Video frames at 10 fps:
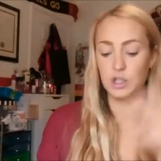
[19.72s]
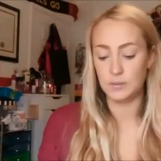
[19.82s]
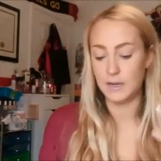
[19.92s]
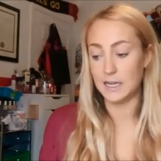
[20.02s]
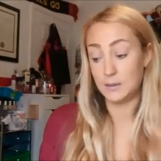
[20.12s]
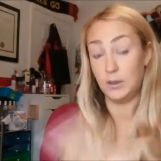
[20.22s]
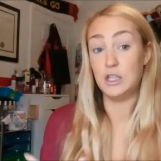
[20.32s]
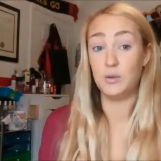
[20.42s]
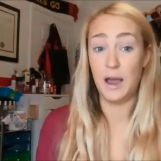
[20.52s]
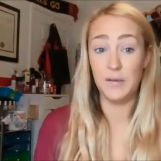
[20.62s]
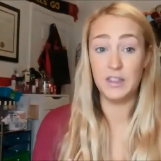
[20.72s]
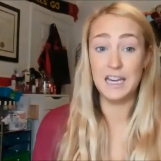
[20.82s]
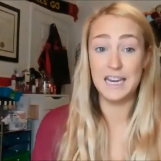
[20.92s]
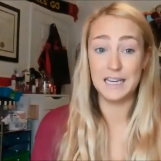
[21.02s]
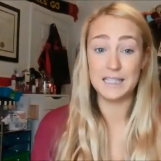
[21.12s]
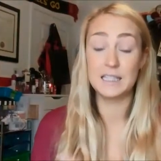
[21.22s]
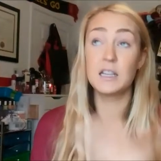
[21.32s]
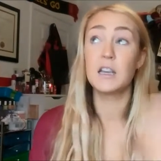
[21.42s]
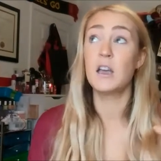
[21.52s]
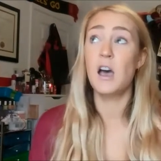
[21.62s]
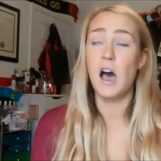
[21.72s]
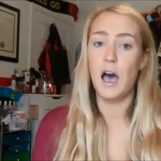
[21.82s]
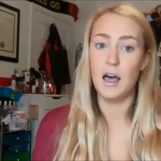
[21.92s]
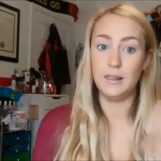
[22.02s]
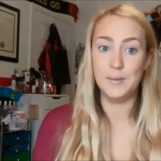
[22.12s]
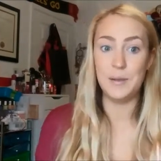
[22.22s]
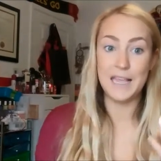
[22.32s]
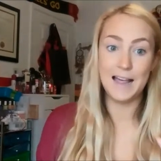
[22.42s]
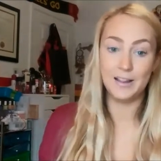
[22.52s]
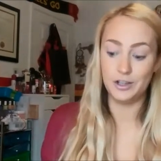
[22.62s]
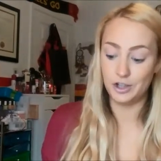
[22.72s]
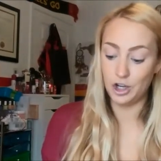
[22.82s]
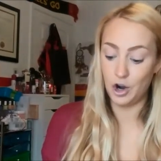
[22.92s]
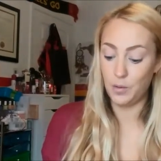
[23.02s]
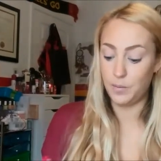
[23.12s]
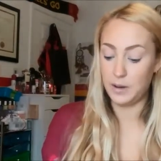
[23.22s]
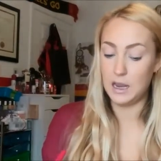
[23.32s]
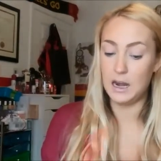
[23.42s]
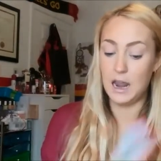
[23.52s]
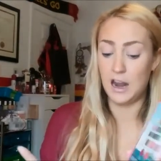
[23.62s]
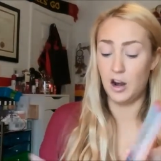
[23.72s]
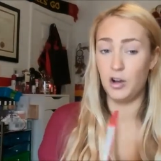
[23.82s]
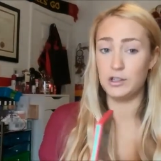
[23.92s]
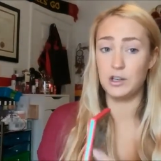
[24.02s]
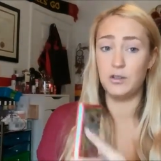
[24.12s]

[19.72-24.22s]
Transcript: just because we do have the NYX uh, Lippie calendar to open and also